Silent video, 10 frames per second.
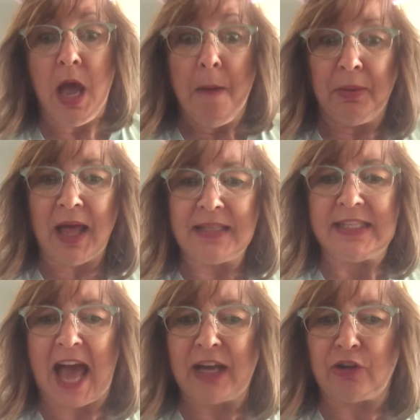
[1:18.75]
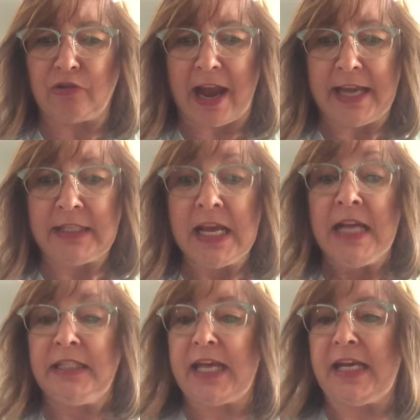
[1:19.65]
Plus, that Grace
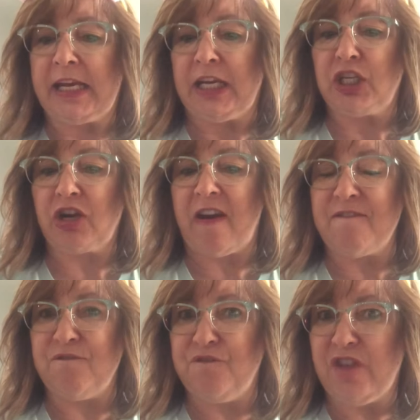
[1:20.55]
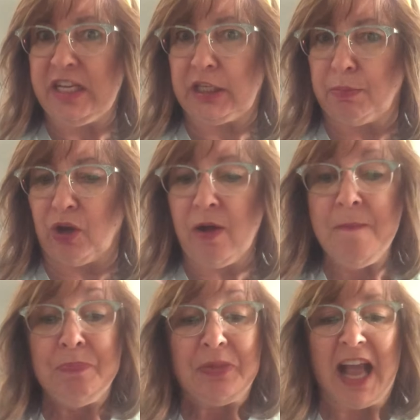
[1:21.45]
said it can turn invisible,
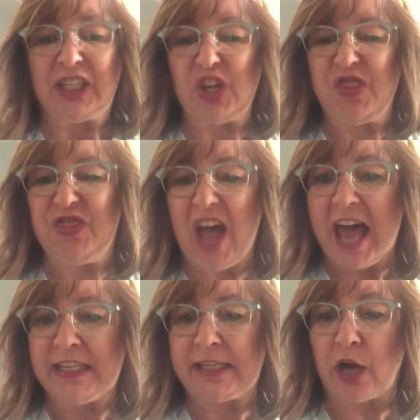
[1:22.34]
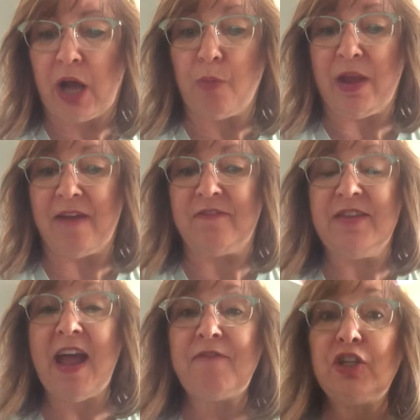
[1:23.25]
and so that is how come we have
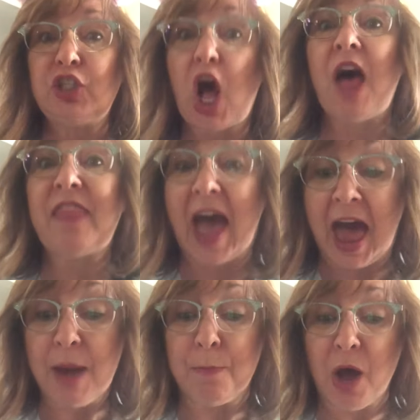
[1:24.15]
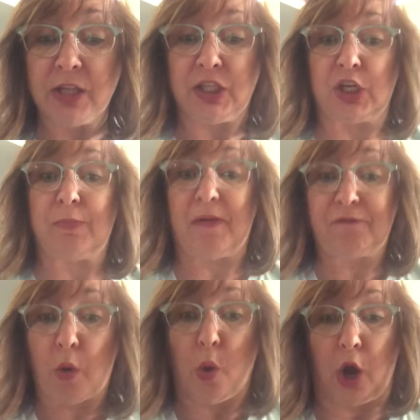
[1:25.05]
never saw that monster
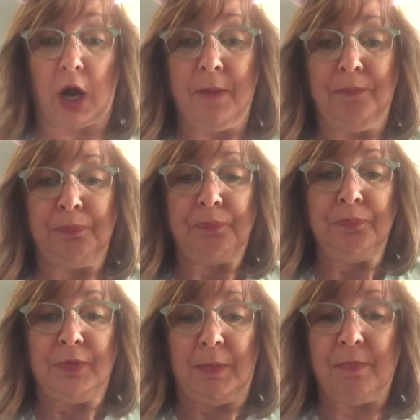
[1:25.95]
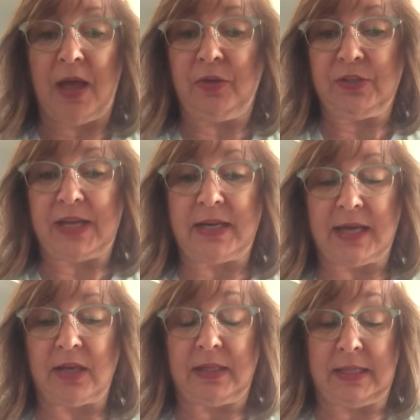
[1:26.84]
before. Mother sat
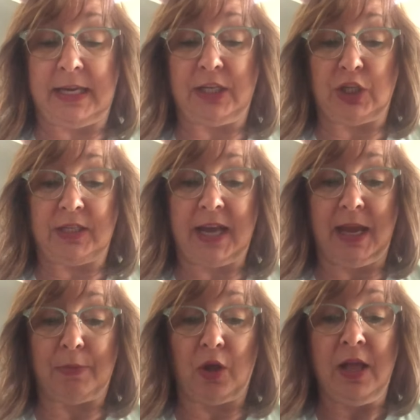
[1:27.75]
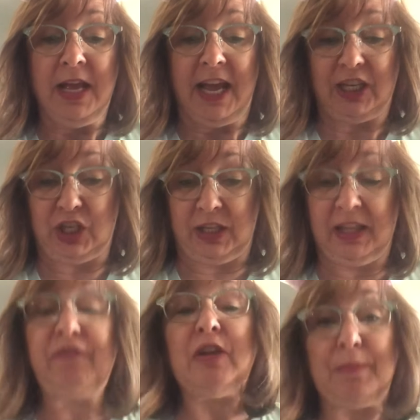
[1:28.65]
down at the kitchen table, and she
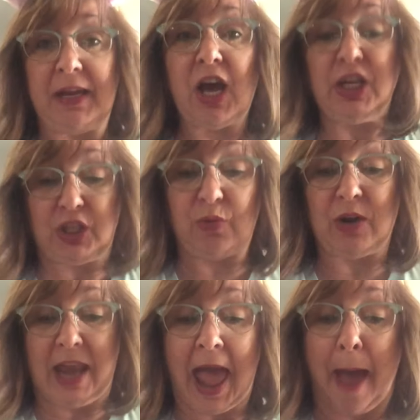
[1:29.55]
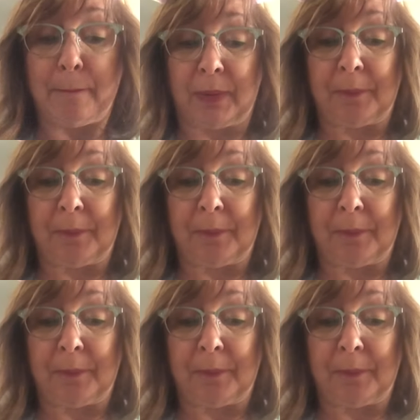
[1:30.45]
lifted me onto her lap.